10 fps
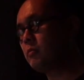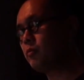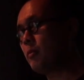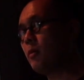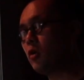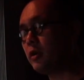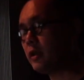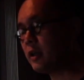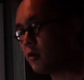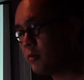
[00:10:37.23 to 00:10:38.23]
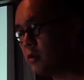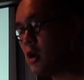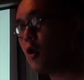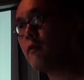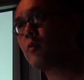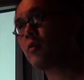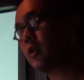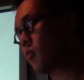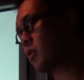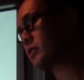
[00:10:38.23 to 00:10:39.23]
promote it. I don't know if it
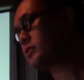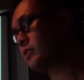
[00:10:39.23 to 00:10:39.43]
really works.